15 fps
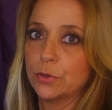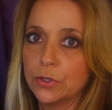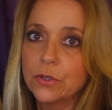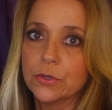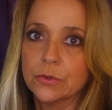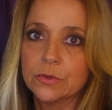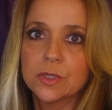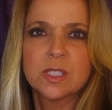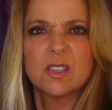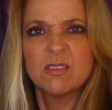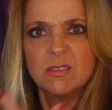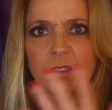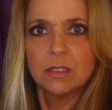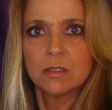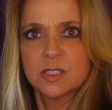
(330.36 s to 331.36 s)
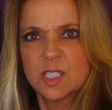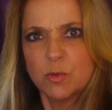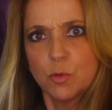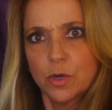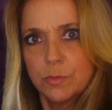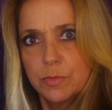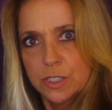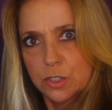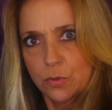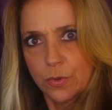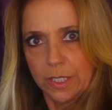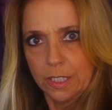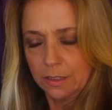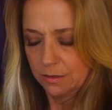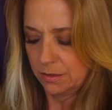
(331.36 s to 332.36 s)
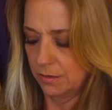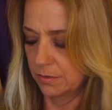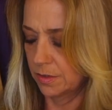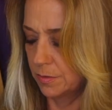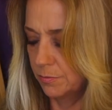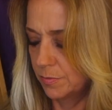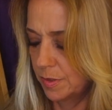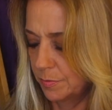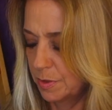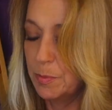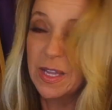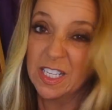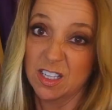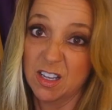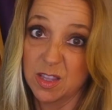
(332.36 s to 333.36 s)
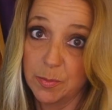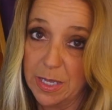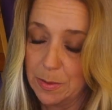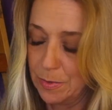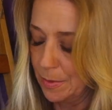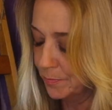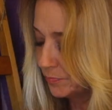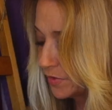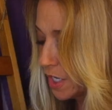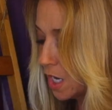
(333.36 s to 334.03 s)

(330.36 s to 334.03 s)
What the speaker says: blue. So, you know, somewhere in between, you know, depending on the baby.